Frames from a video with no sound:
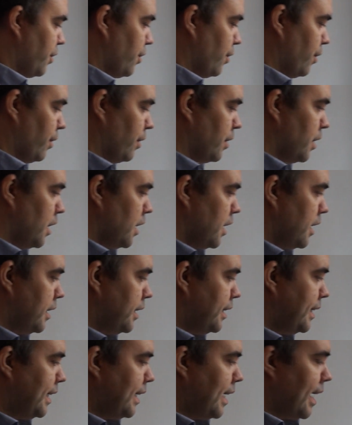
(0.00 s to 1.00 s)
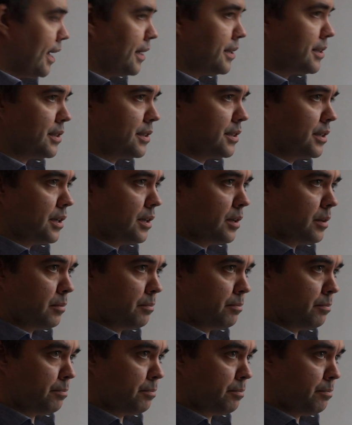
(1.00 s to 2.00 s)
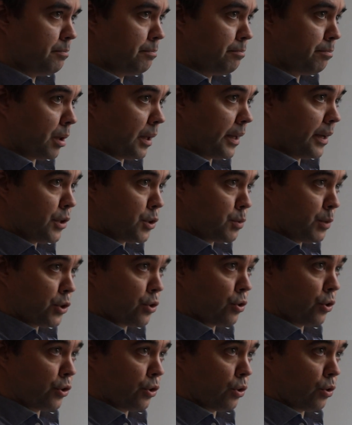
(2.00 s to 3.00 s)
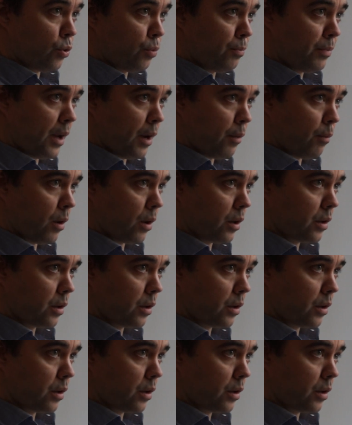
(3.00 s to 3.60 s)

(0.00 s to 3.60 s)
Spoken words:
your DS players which are on your home network.